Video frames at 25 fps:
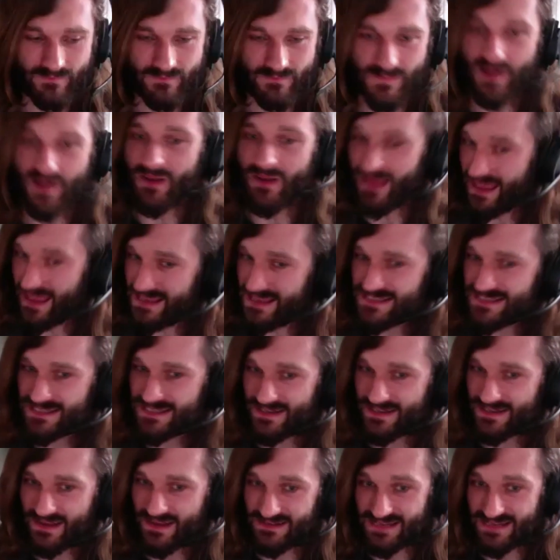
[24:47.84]
Oh,
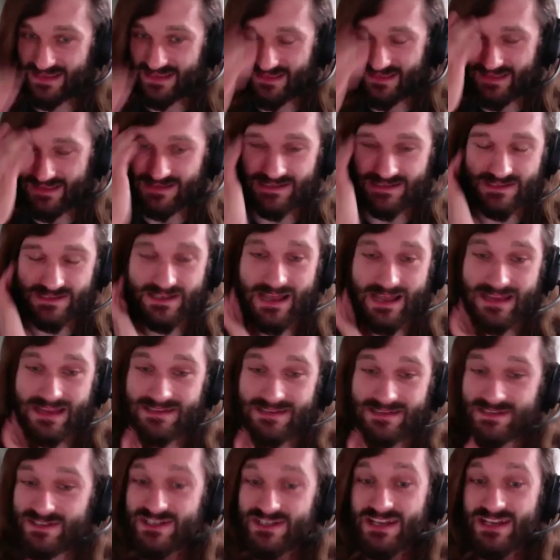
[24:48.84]
excellent.
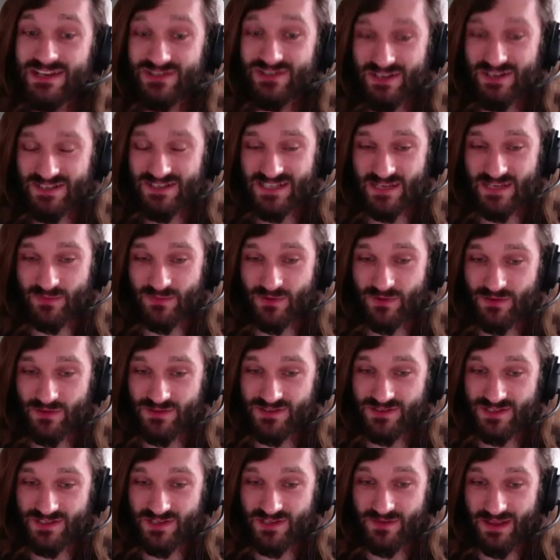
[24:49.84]
It's such an interesting
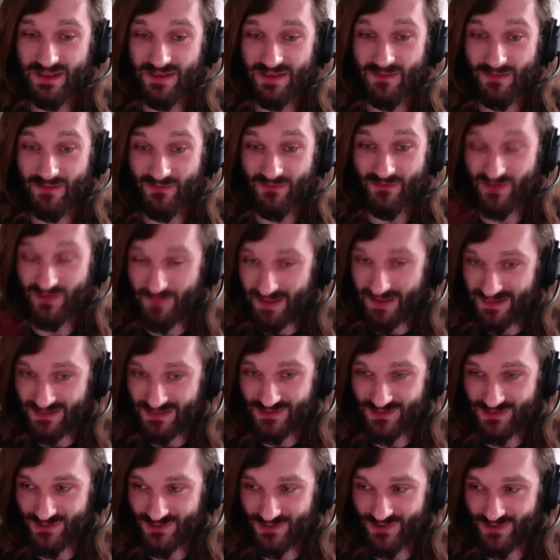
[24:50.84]
approach to it, and obviously
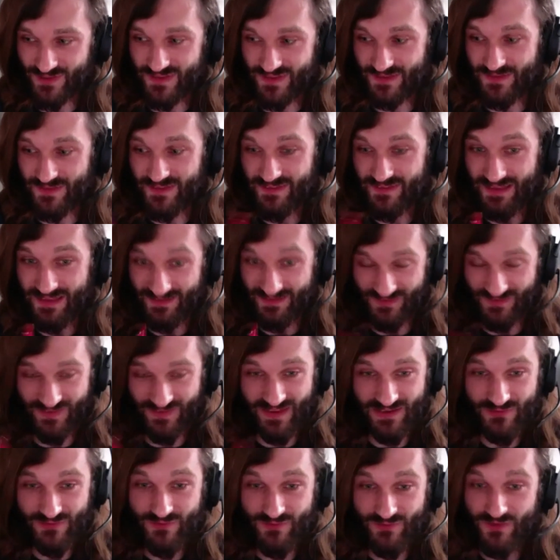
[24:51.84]
making sure that, you know, these, as you
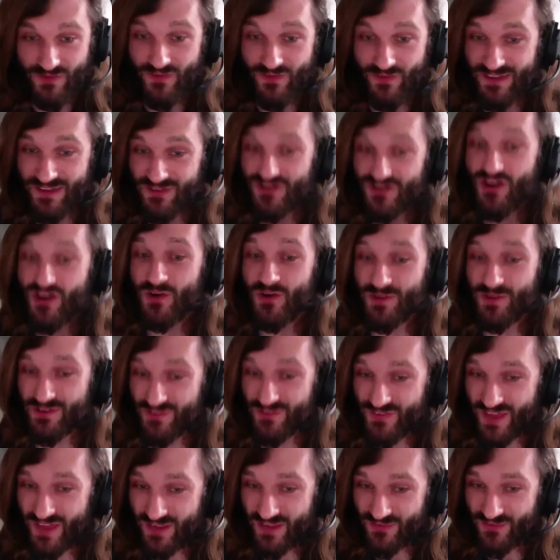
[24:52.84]
said, you're here to know
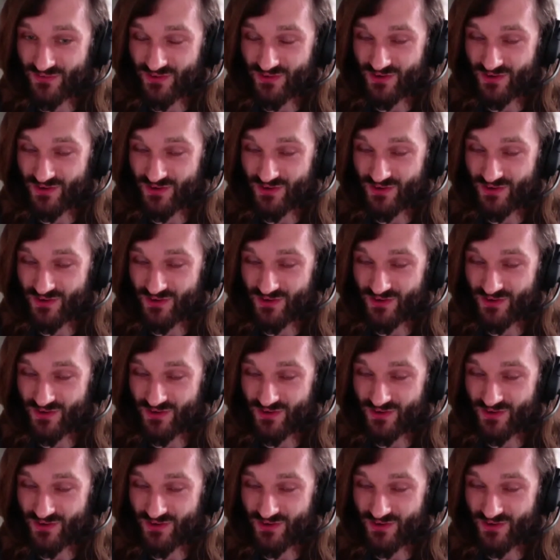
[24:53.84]
yourself.